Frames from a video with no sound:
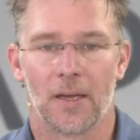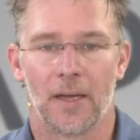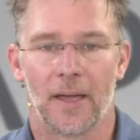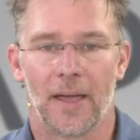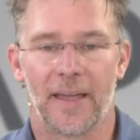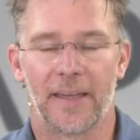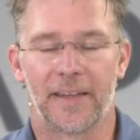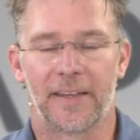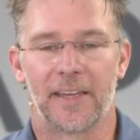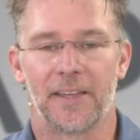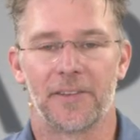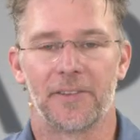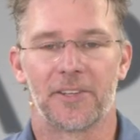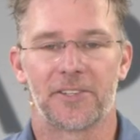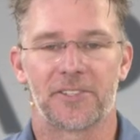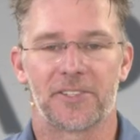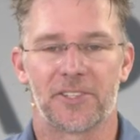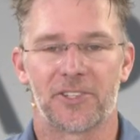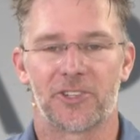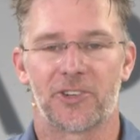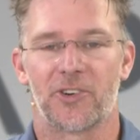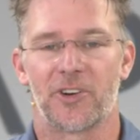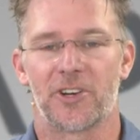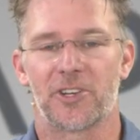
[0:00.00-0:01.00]
Hey again, this
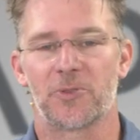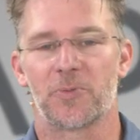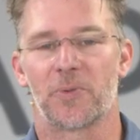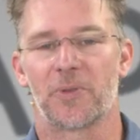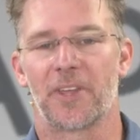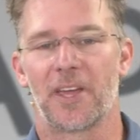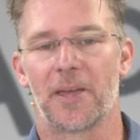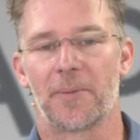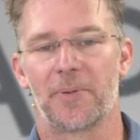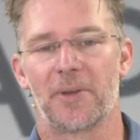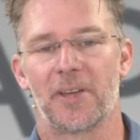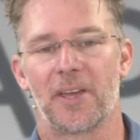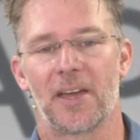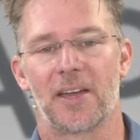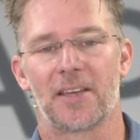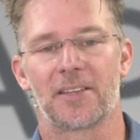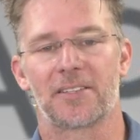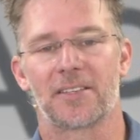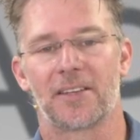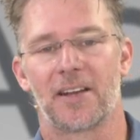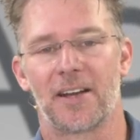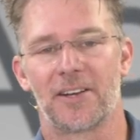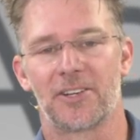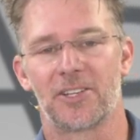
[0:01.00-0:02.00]
is Chris with
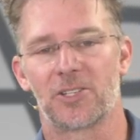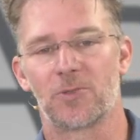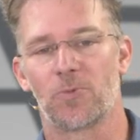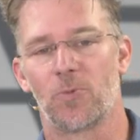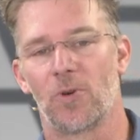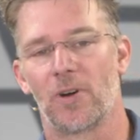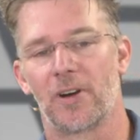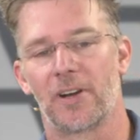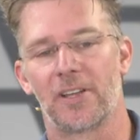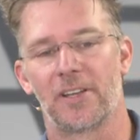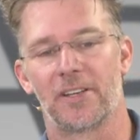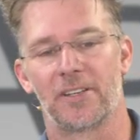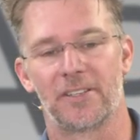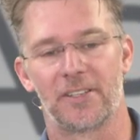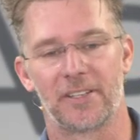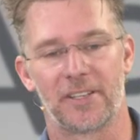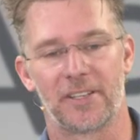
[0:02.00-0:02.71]
APS, and I just wanted